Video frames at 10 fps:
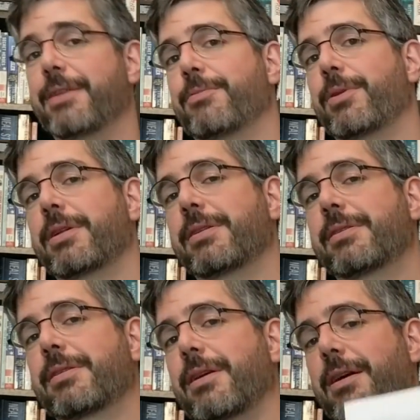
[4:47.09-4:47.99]
It
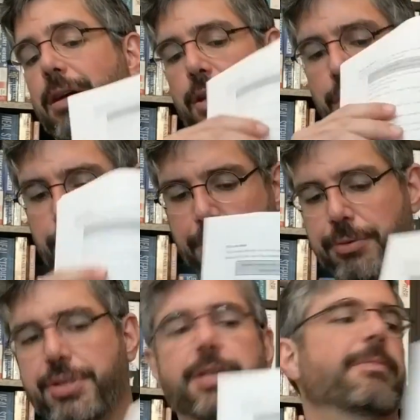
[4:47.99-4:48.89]
was a
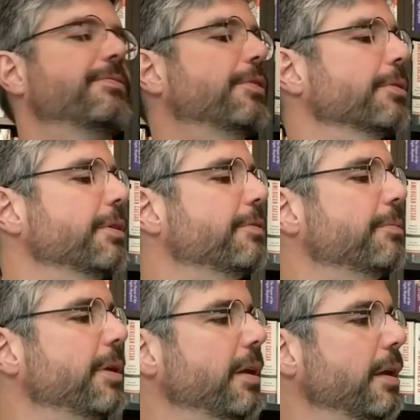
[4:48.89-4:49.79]
huge step forward
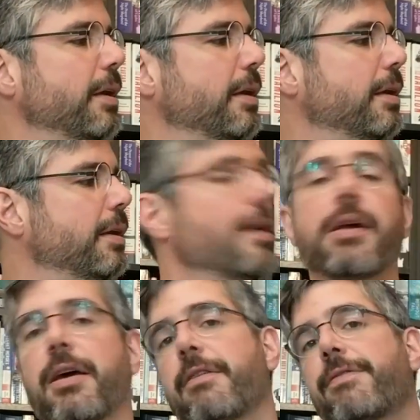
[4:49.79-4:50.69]
for me.
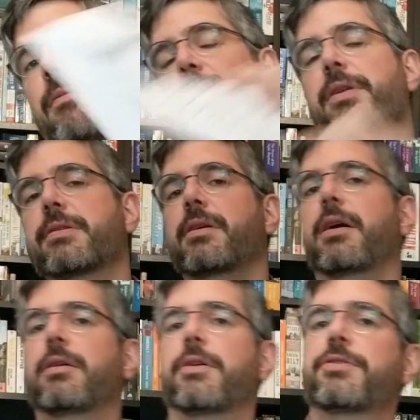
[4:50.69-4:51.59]
And from this,
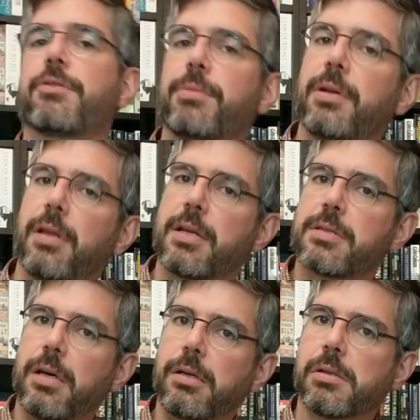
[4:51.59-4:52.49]
I also
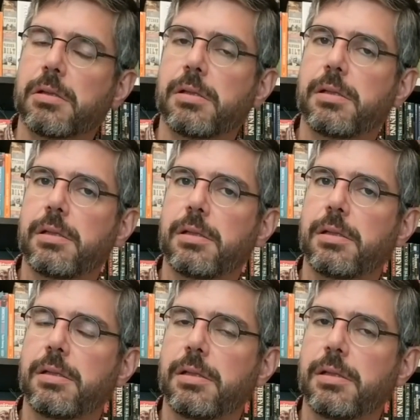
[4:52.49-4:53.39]
realized, well,
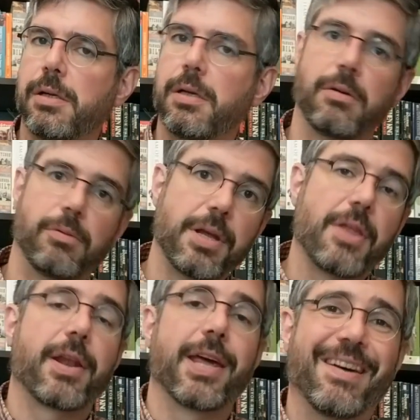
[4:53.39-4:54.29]

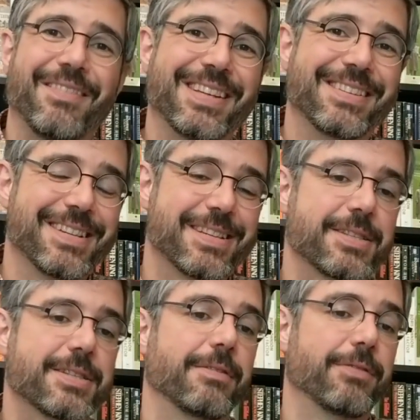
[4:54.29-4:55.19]
now that I have these
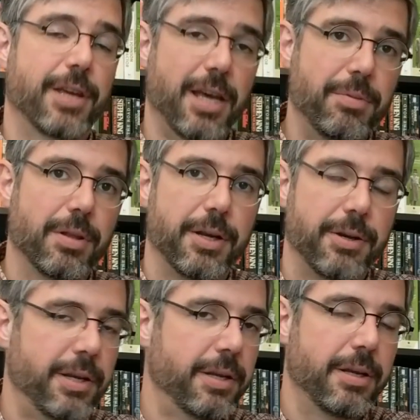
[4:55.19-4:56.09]
lists of
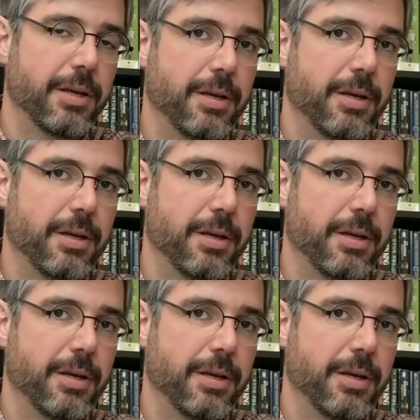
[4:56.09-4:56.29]
vocabulary,